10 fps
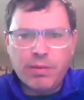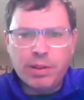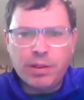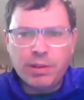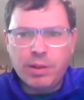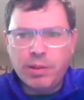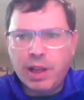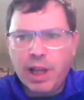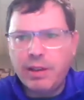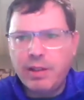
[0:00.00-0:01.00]
difficulty
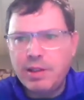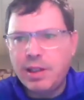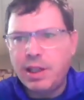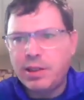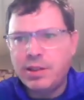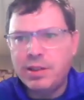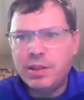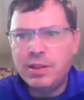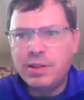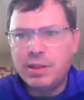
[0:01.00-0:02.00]
with a lot of these
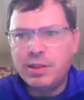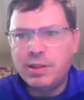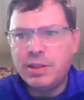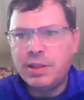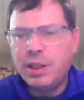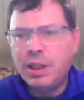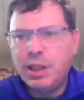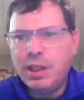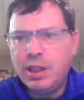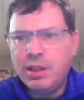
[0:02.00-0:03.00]
sections is,
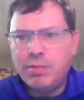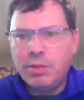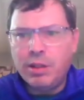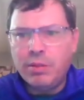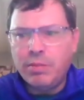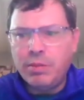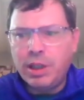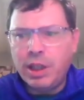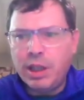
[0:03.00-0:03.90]
given